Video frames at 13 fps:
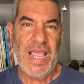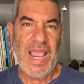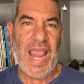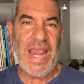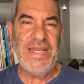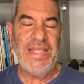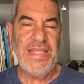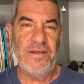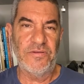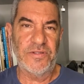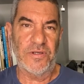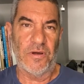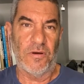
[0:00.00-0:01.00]
80
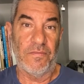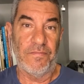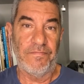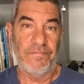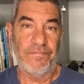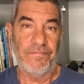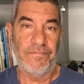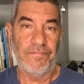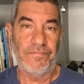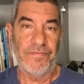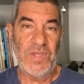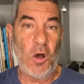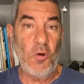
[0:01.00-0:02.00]
years ago,
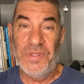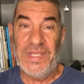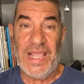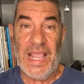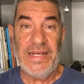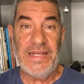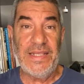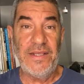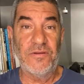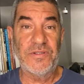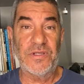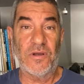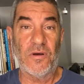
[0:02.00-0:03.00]
only 80
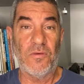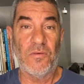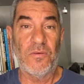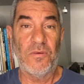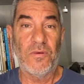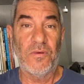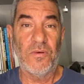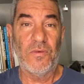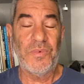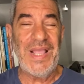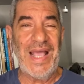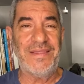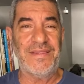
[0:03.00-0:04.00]
years ago,
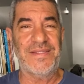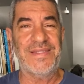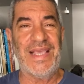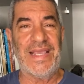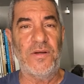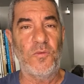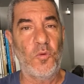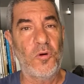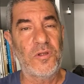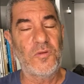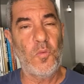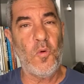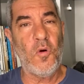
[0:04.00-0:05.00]
we had the Second
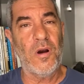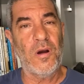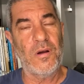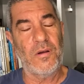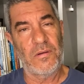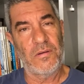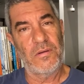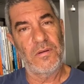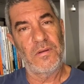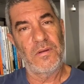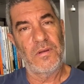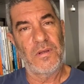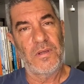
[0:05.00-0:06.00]
World War,
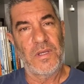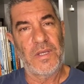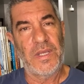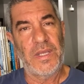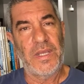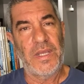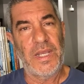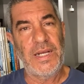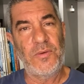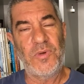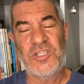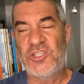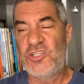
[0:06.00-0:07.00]

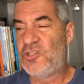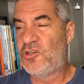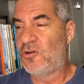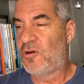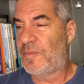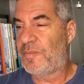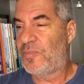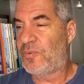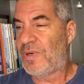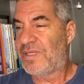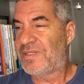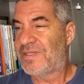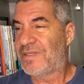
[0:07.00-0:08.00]
in which Europe
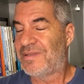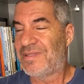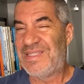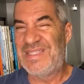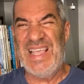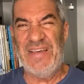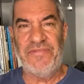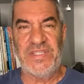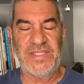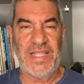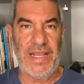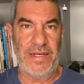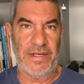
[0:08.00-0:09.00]
was
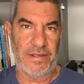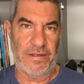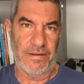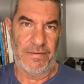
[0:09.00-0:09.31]
devastated.